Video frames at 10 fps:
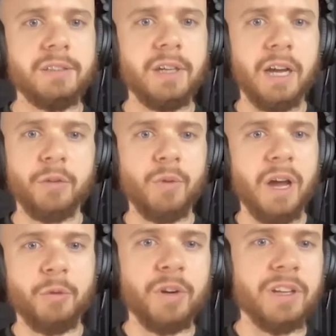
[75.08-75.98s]
I don't
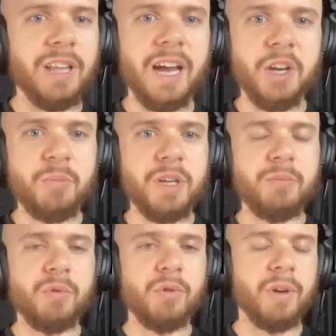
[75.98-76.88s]
want to lie to
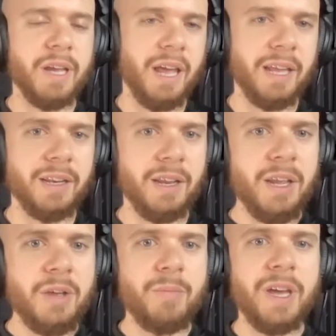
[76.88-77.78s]
people and
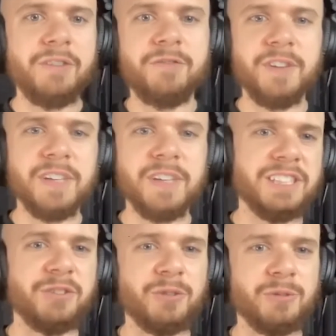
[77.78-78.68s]
make
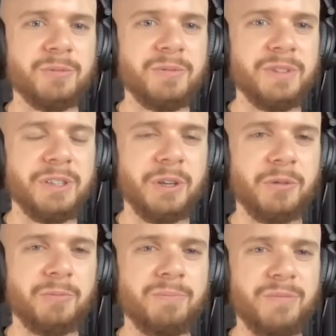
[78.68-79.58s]
fictional, you
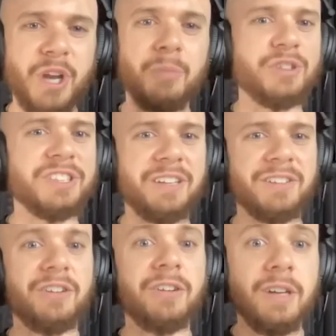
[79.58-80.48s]
know, numbers out
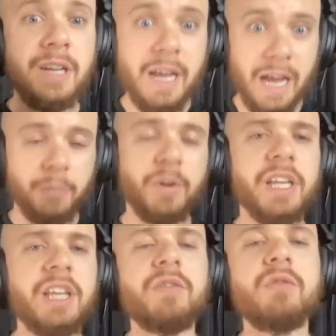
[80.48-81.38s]
there. I'm going to
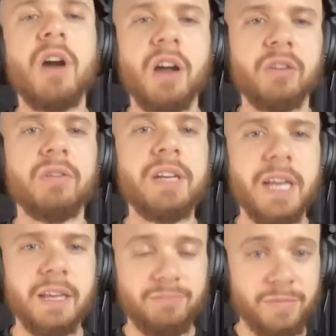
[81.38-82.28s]
give you concrete,
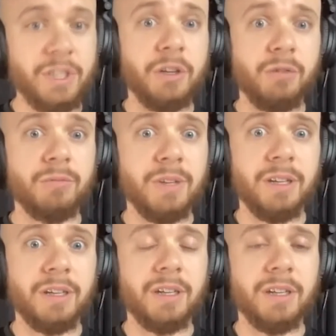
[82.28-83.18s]
you know,
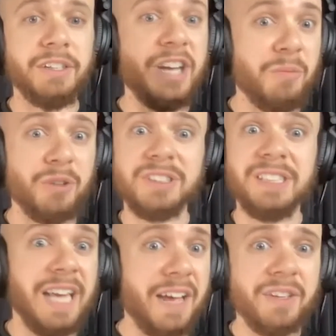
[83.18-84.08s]
numbers
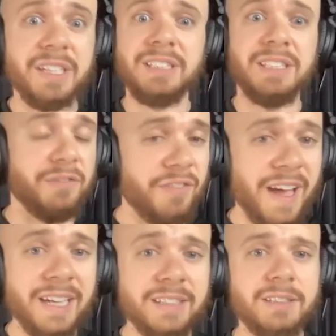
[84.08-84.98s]
and evidence and
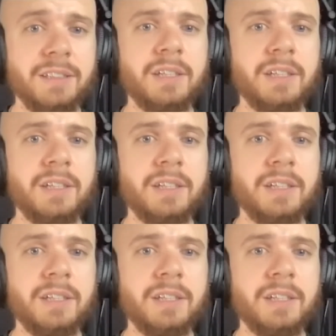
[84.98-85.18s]
facts,